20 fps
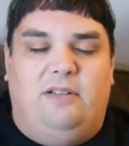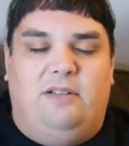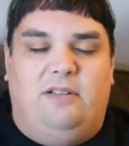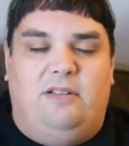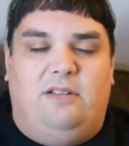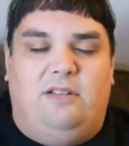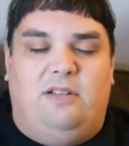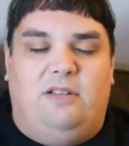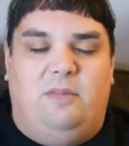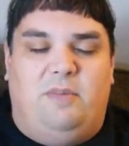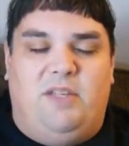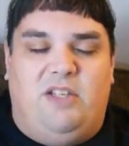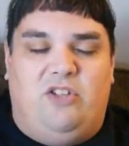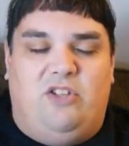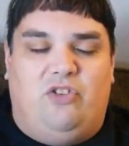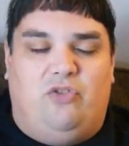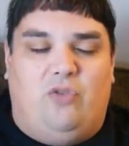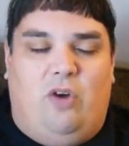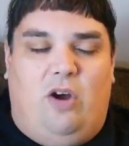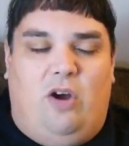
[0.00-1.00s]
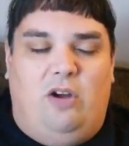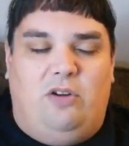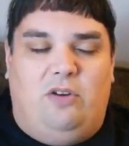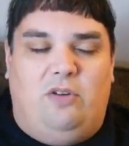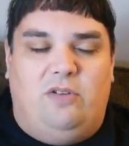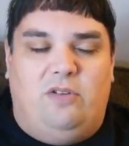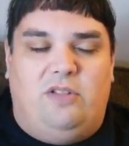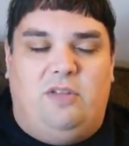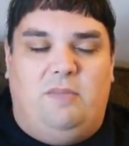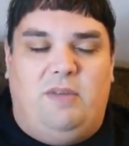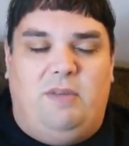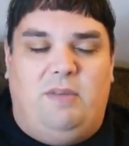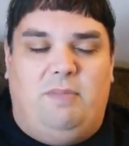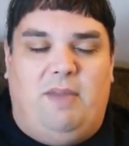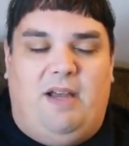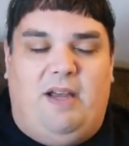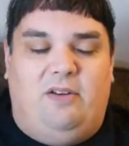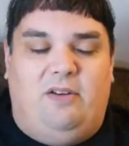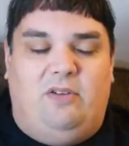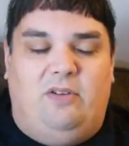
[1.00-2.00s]
to be stronger, to be
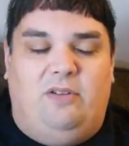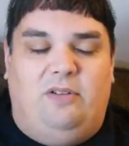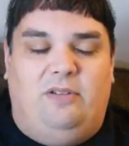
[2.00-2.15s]
better.